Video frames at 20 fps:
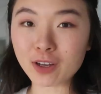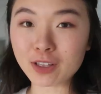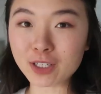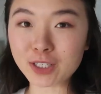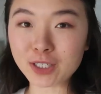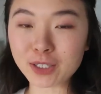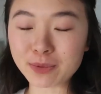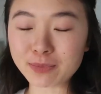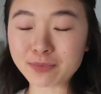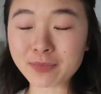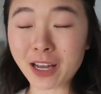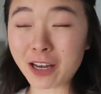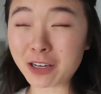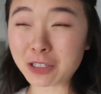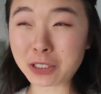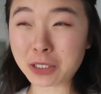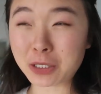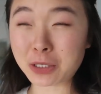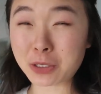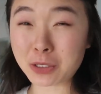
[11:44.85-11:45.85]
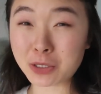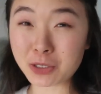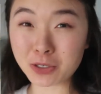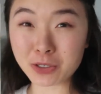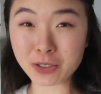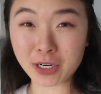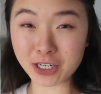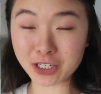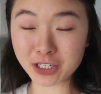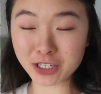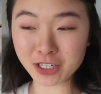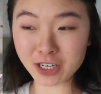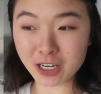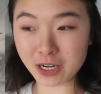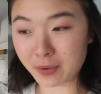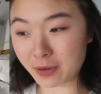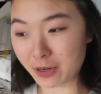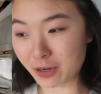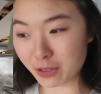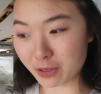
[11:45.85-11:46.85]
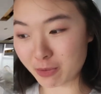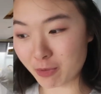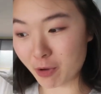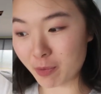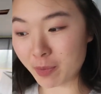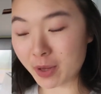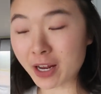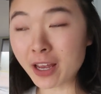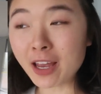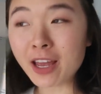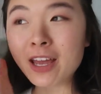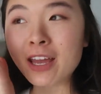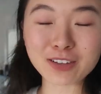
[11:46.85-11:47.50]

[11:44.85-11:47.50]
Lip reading: a little house construction going on at the moment.